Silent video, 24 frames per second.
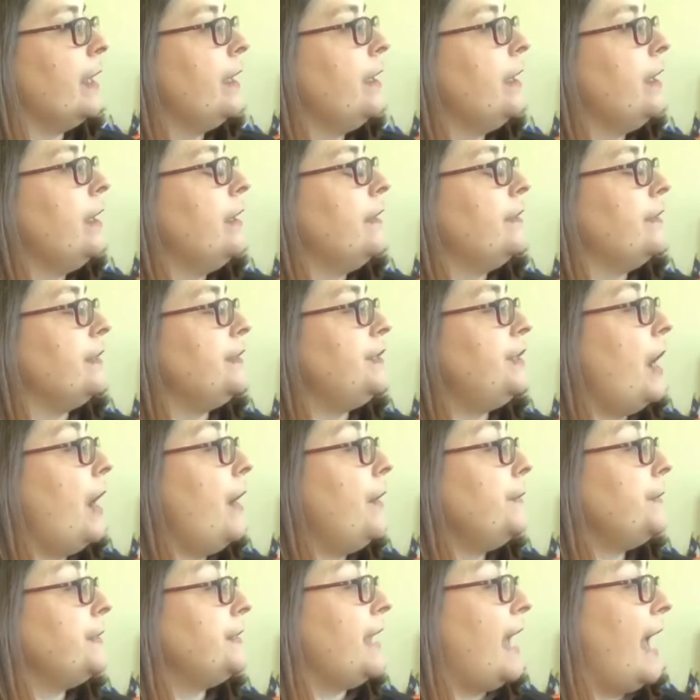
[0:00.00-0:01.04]
The toe
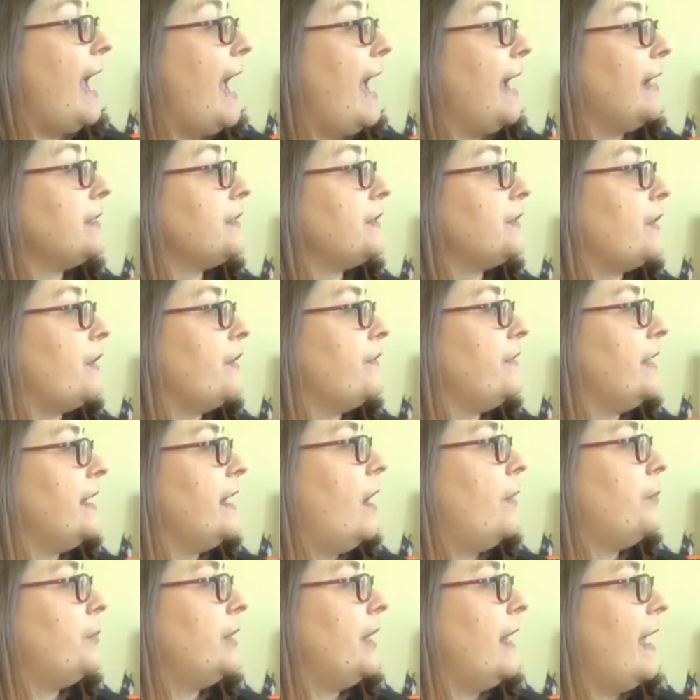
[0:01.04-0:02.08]
sack serving a
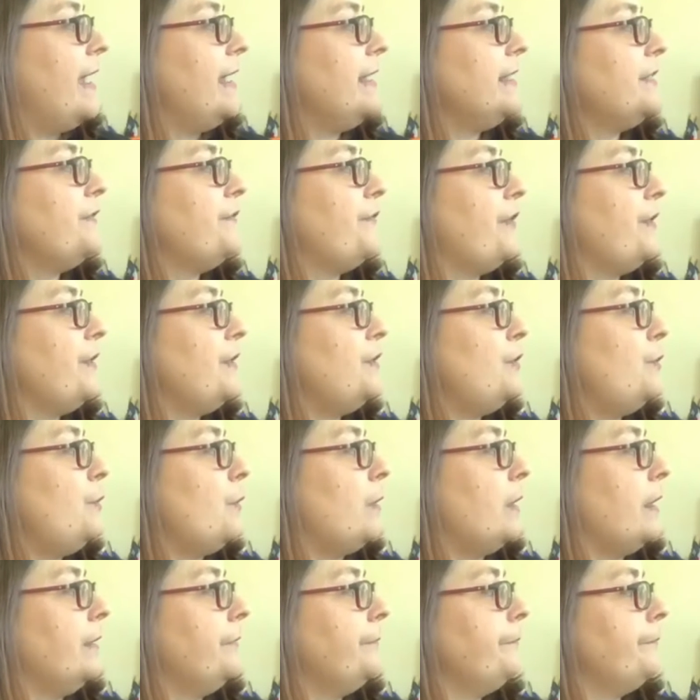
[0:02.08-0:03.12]
place for the
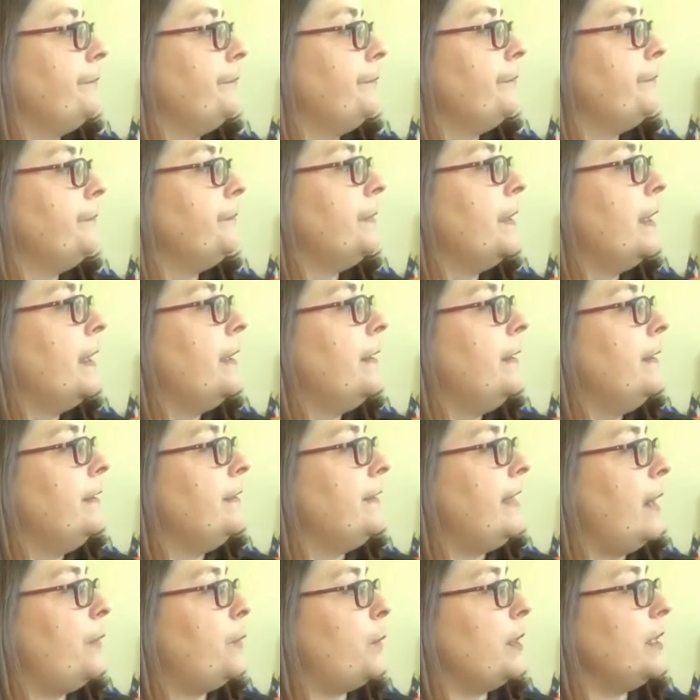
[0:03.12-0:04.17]
door.
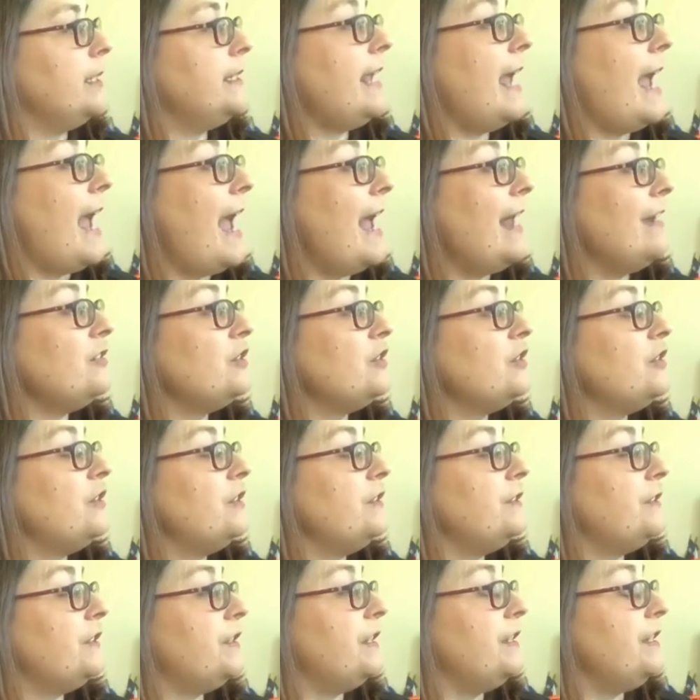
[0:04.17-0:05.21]
They were attached
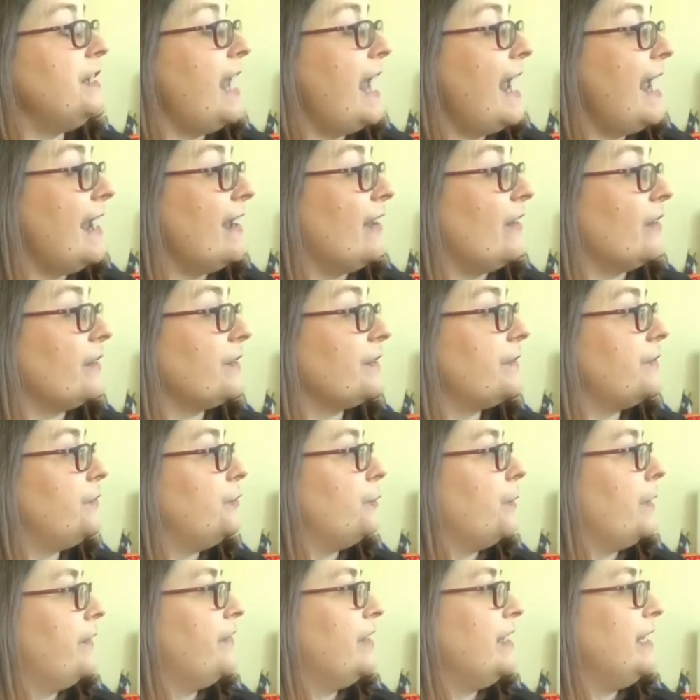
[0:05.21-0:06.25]
to nails
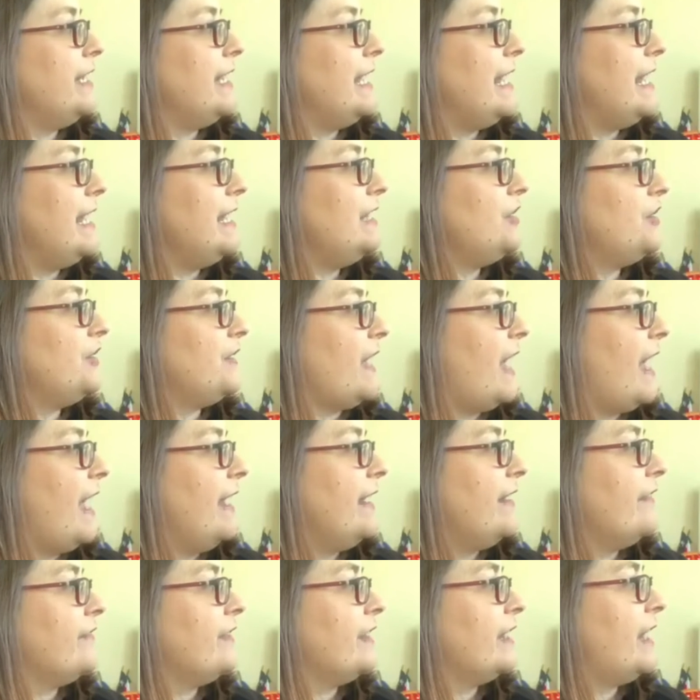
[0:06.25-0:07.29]
driven to each side
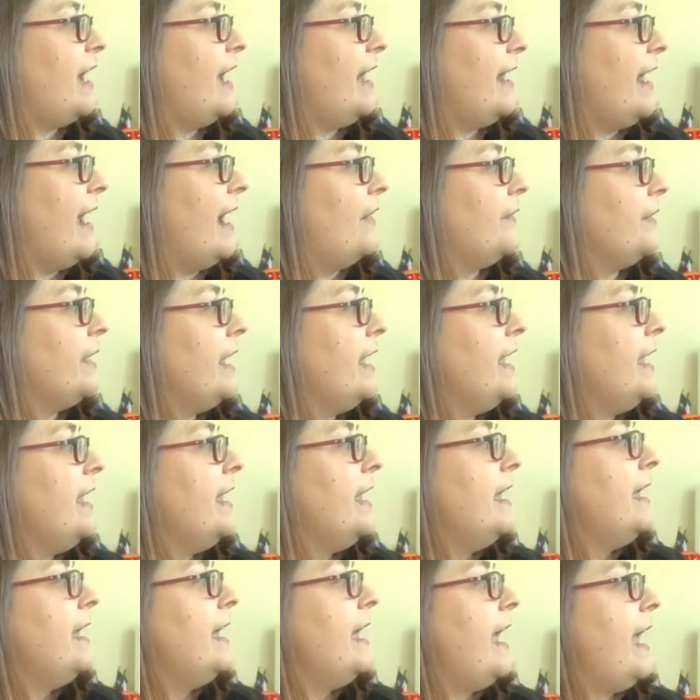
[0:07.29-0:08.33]
of the cutout,
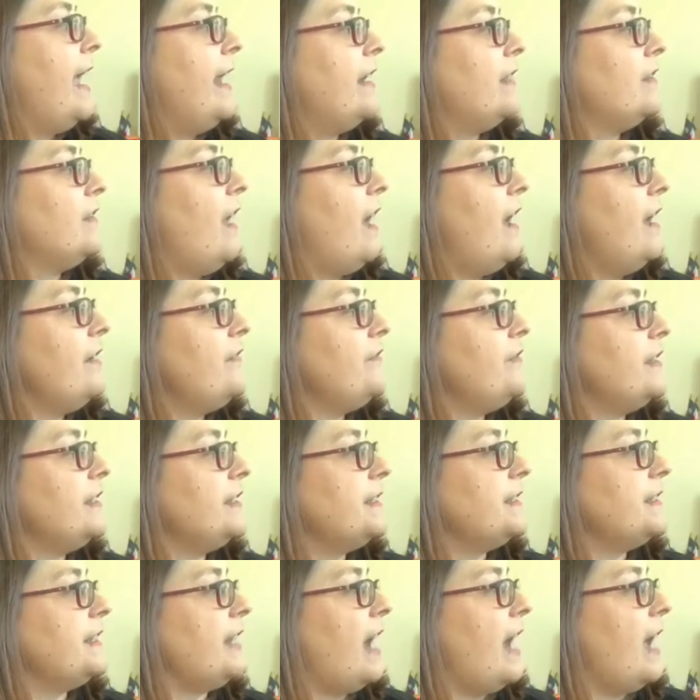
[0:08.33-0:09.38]
and a lot of this
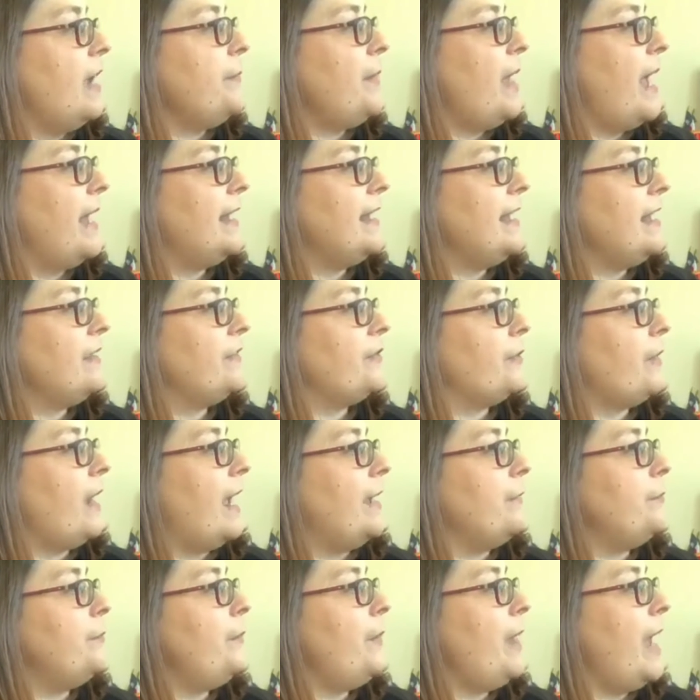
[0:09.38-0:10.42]
type had either
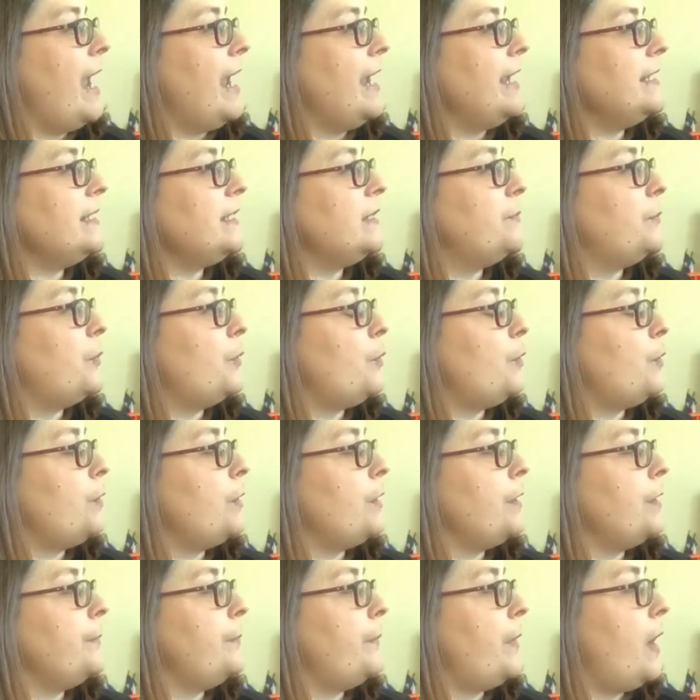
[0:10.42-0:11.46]
a
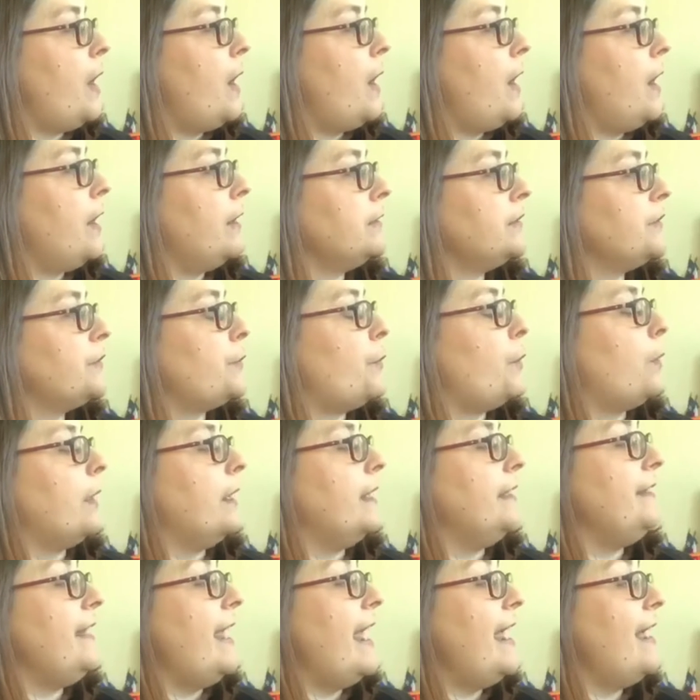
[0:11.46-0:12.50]
pasteboard box or a
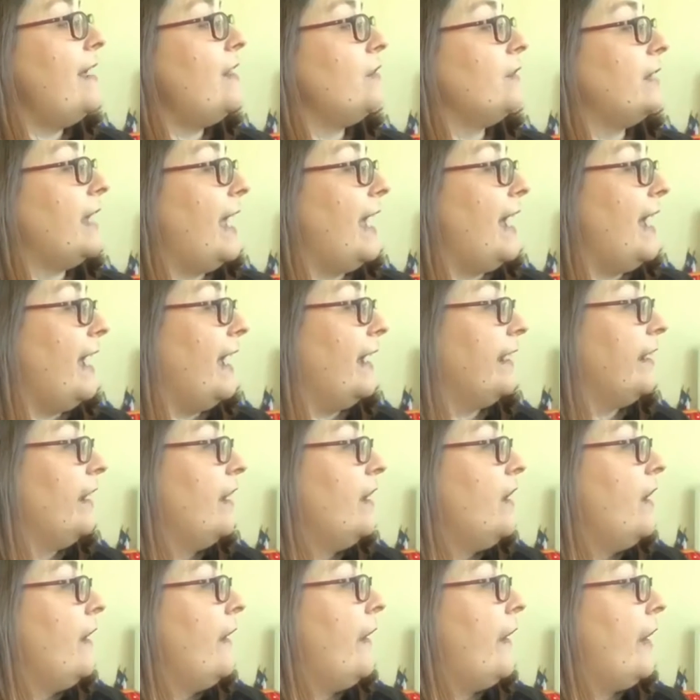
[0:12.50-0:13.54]
nail keg
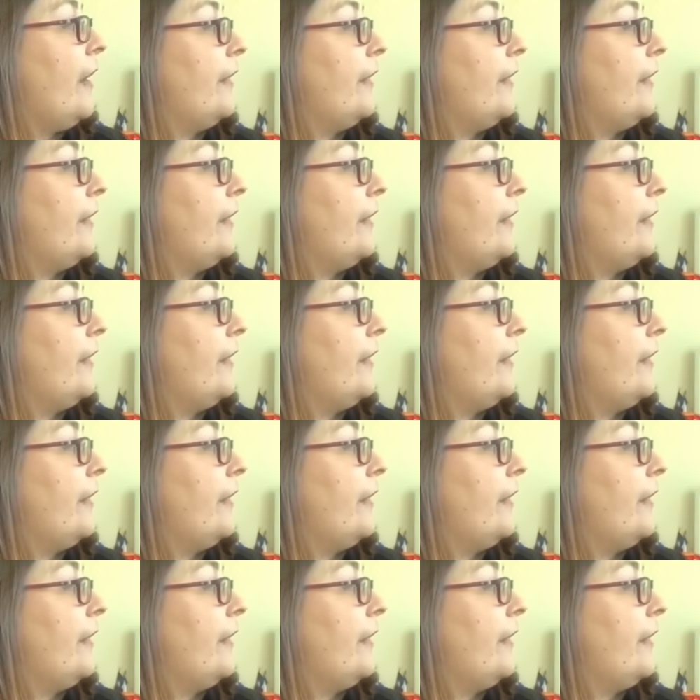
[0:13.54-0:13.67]
on the